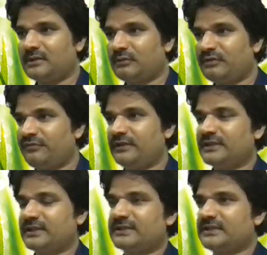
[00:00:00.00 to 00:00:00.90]
We feel
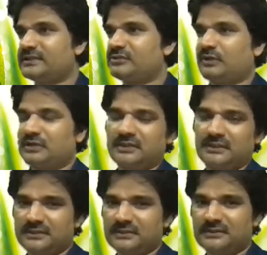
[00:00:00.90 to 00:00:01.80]
that there is
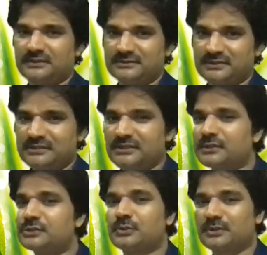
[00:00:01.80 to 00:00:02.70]
water just
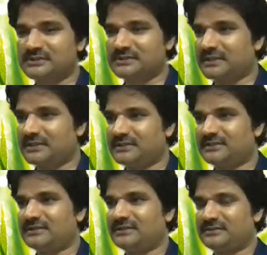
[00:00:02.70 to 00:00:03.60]
next to us and
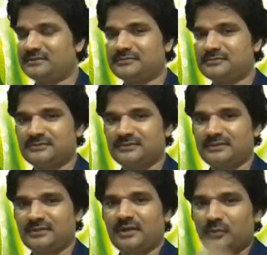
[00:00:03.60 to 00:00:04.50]

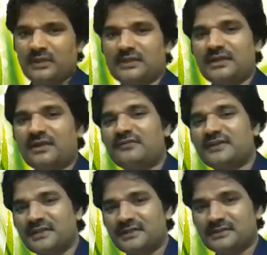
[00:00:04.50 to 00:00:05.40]
we run after
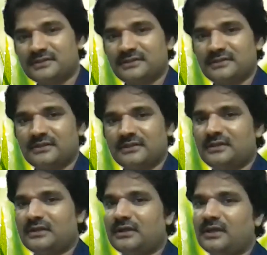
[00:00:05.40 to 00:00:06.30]
that
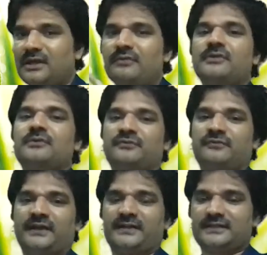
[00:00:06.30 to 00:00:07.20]
and we don't
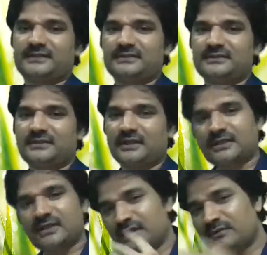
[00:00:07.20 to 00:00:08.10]
find that. And
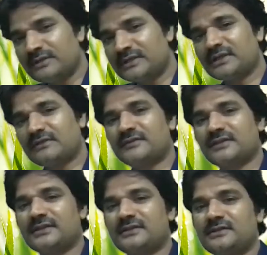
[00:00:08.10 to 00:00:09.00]
then again we run after
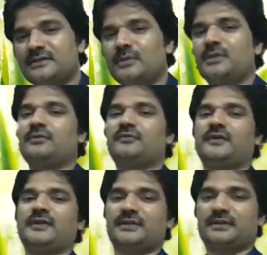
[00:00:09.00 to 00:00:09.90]
that, we don't
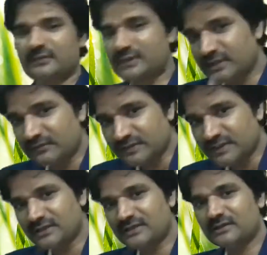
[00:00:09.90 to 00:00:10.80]
find that. We run after
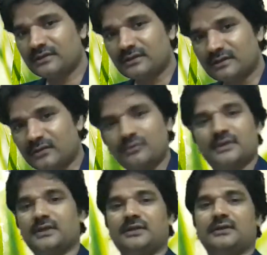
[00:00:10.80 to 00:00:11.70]
that and we
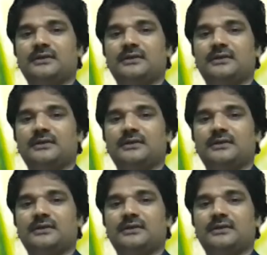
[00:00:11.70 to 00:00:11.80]
don't find that.